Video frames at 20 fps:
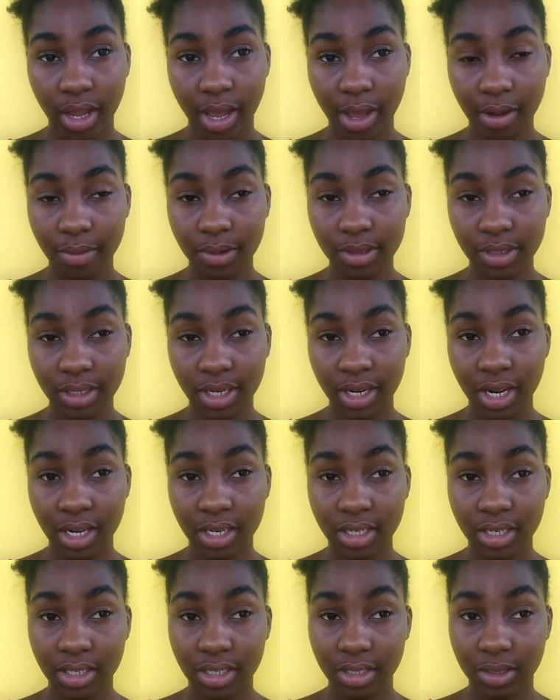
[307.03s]
I would say that
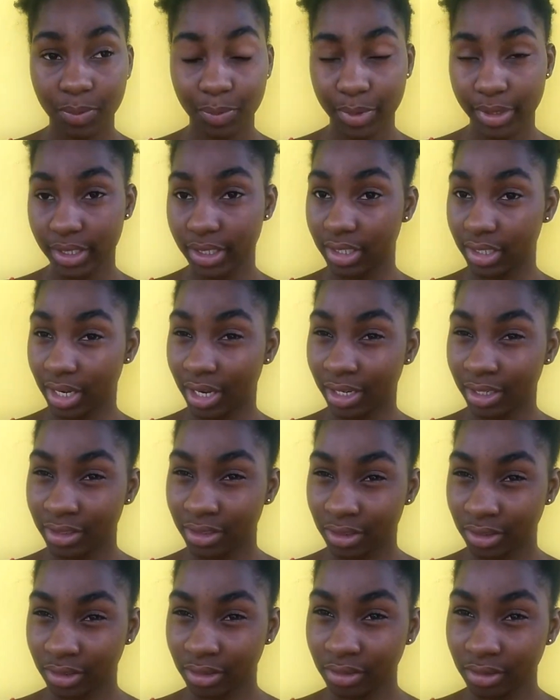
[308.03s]
it is pretty
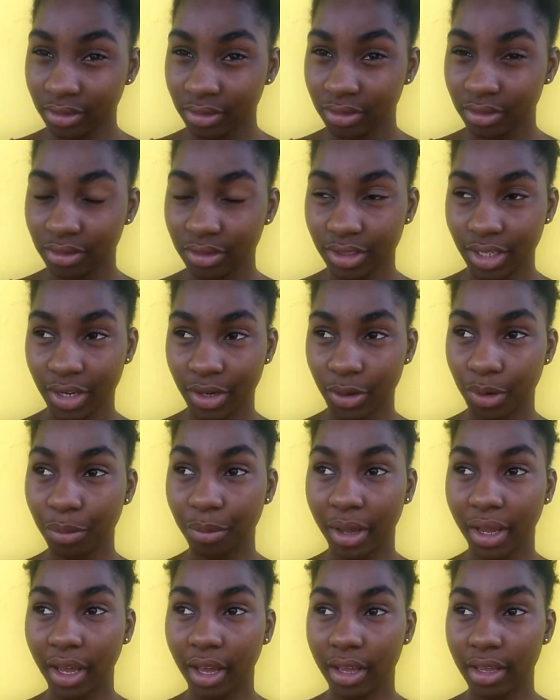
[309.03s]
challenging,
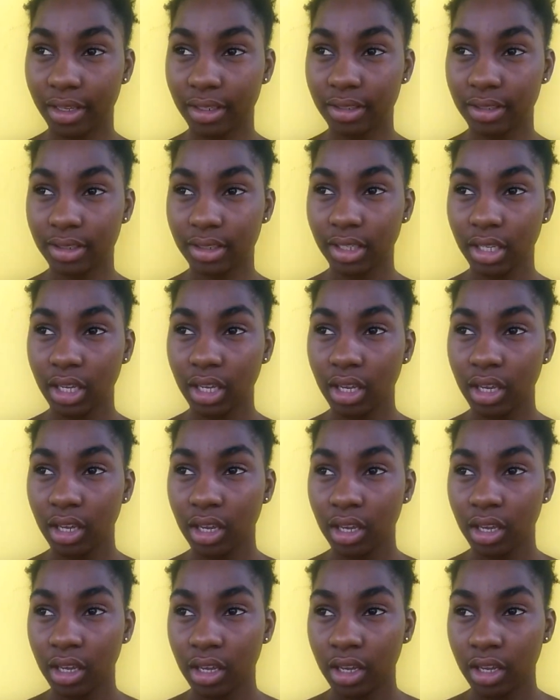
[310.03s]
because
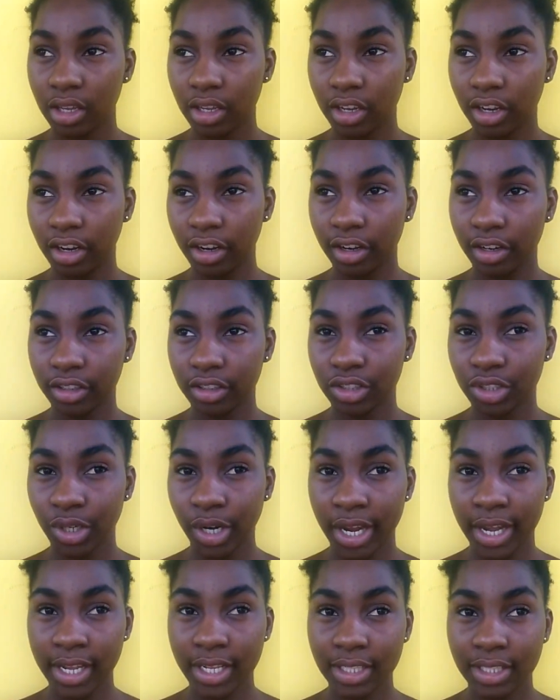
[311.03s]
you're
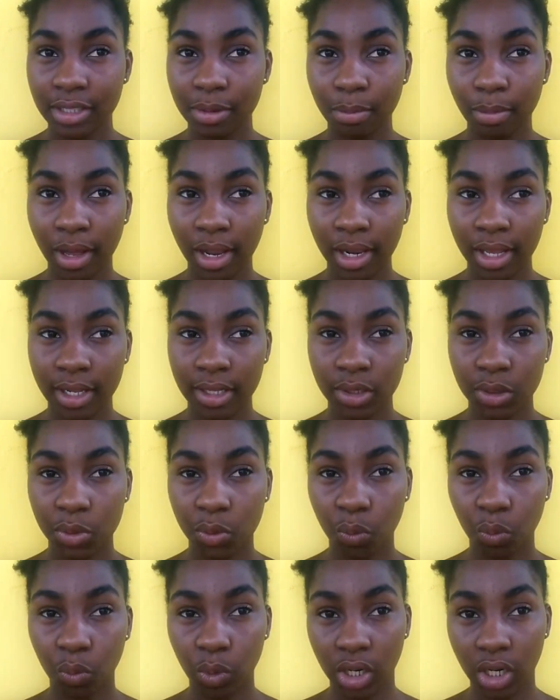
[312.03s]
trying to balance
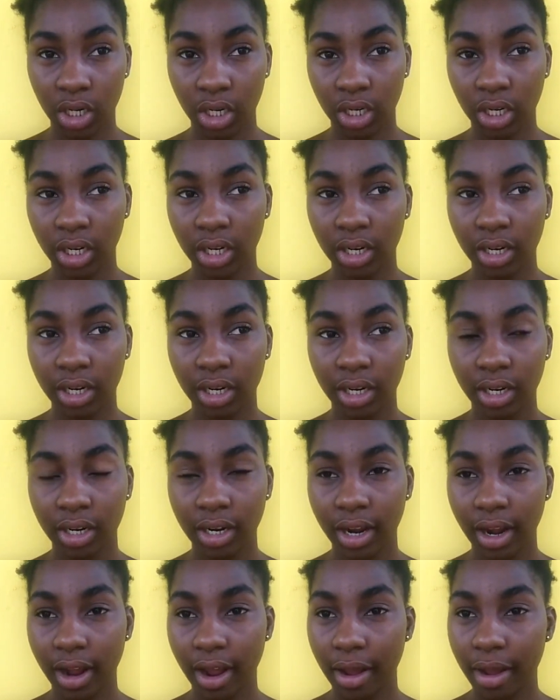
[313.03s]
work
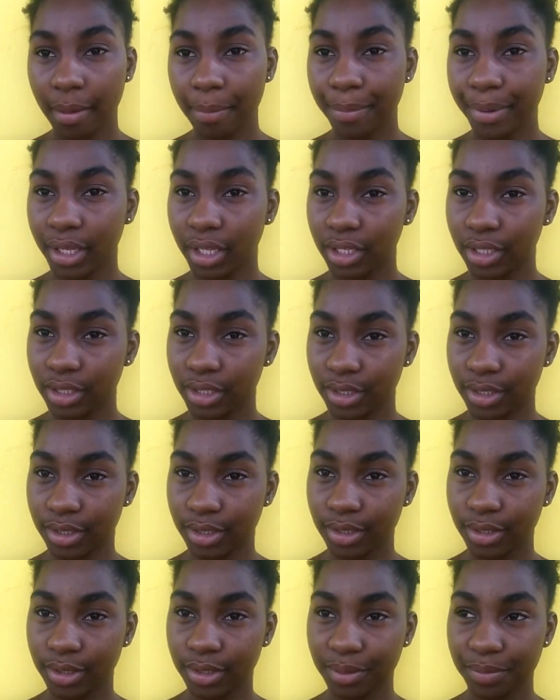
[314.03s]

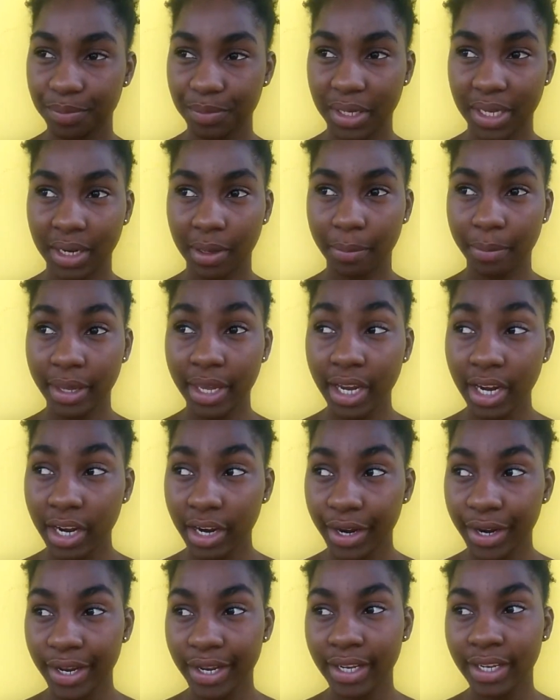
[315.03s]
plus being a
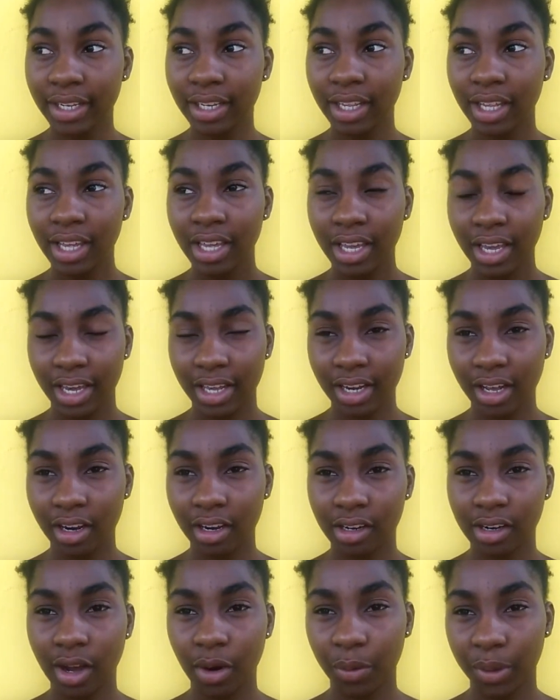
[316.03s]
parent and all
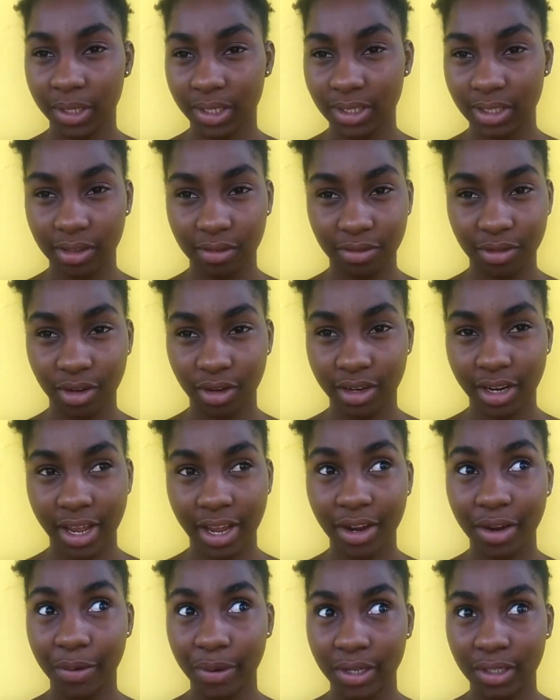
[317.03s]
of that. Worst if you're
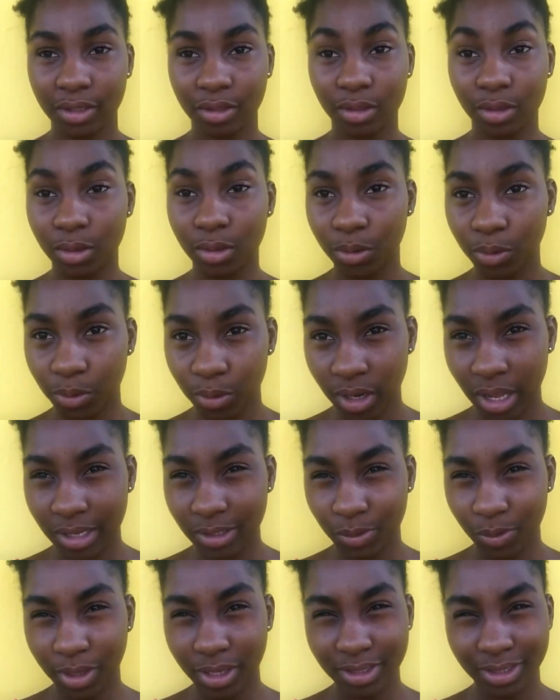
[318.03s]
like going to school
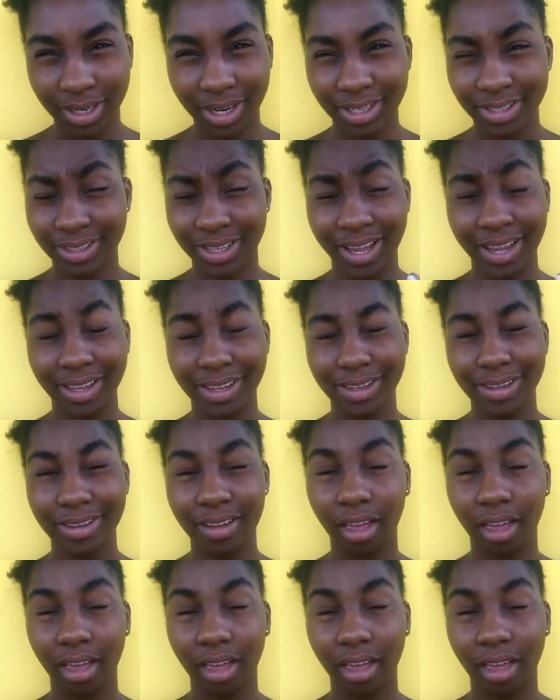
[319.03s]
as well, so that's like